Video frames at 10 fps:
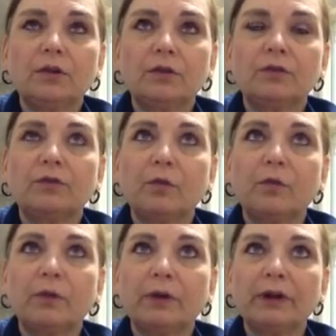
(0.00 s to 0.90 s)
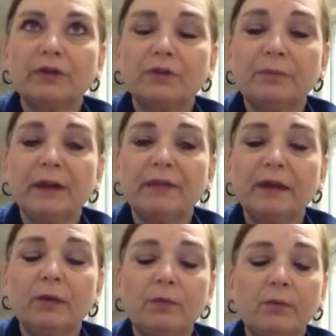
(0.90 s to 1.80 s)
so what are we going to do about
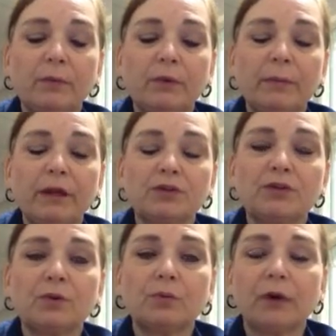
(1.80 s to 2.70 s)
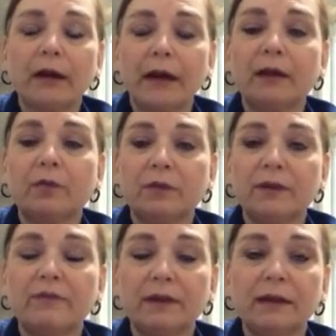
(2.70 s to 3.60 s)
that? Well, we want to make sure we're
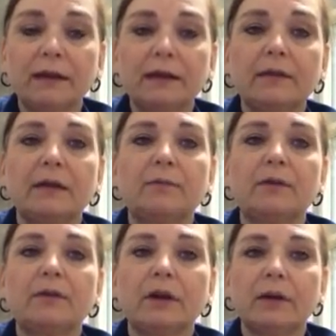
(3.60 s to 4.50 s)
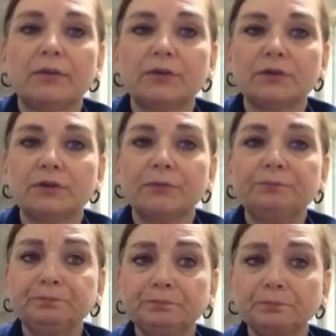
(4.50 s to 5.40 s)
adequately ventilating them, that they're able to
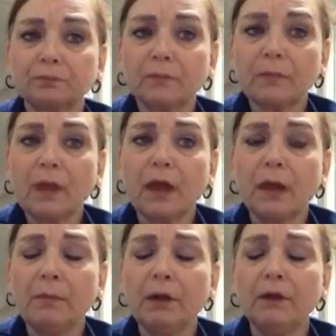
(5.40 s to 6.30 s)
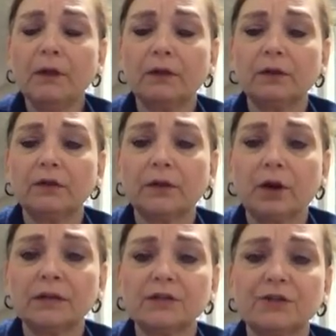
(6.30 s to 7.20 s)
get good
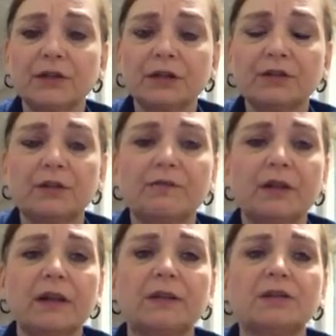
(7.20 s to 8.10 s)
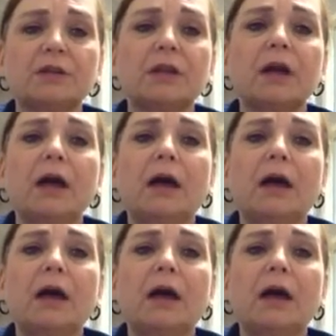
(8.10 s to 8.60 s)
oxygenation and ventilation.